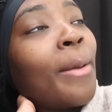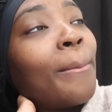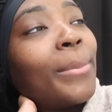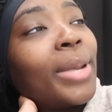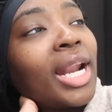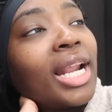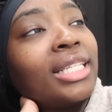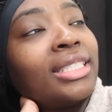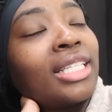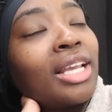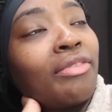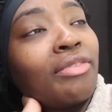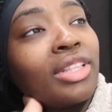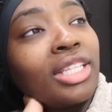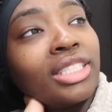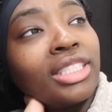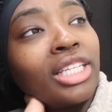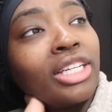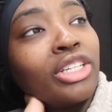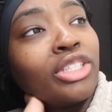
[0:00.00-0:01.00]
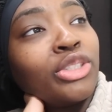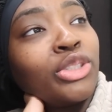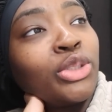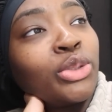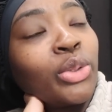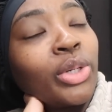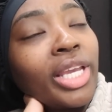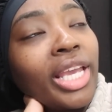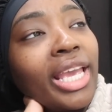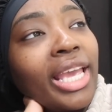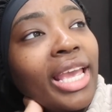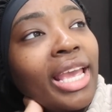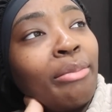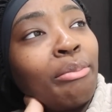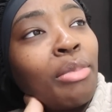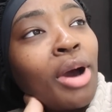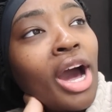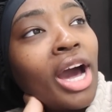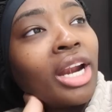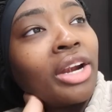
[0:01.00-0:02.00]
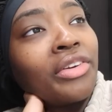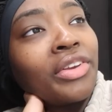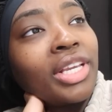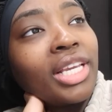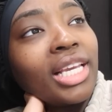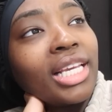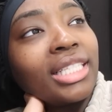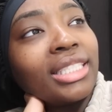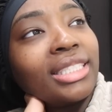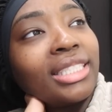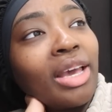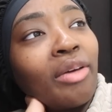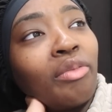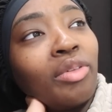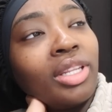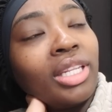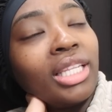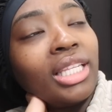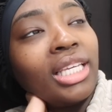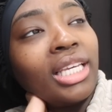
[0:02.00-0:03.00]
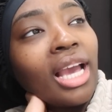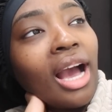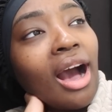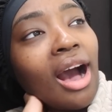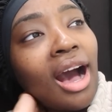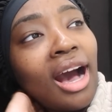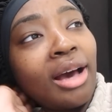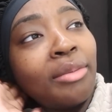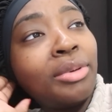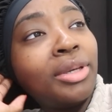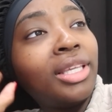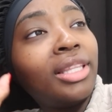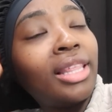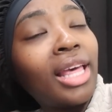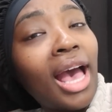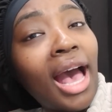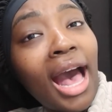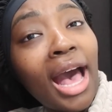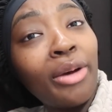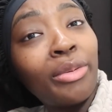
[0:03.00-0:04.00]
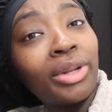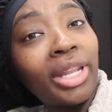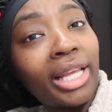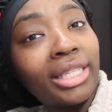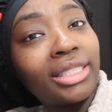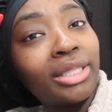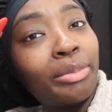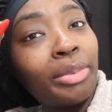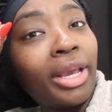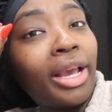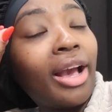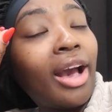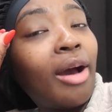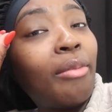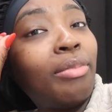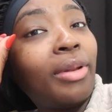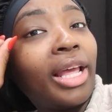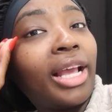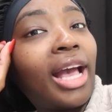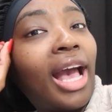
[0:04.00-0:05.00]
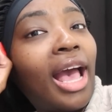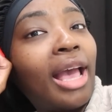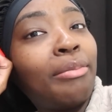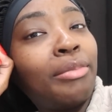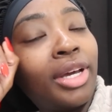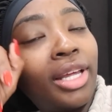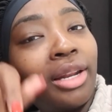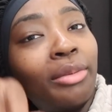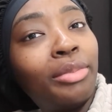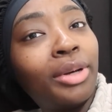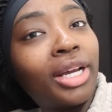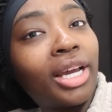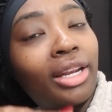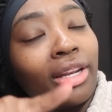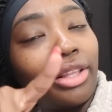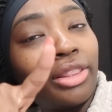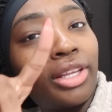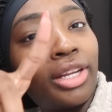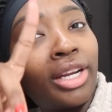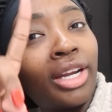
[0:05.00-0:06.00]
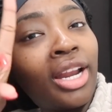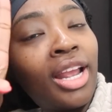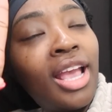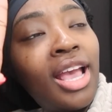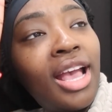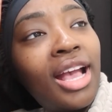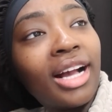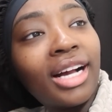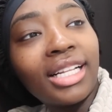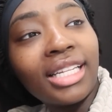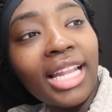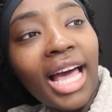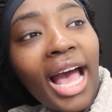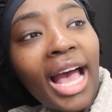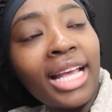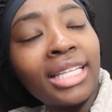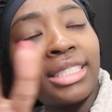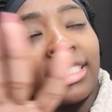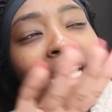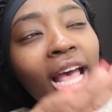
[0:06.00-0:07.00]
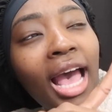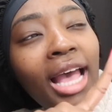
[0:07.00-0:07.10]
But I definitely did enjoy it. And pottery is definitely a hobby that I would like to pick up. Like, I'm going to book another class.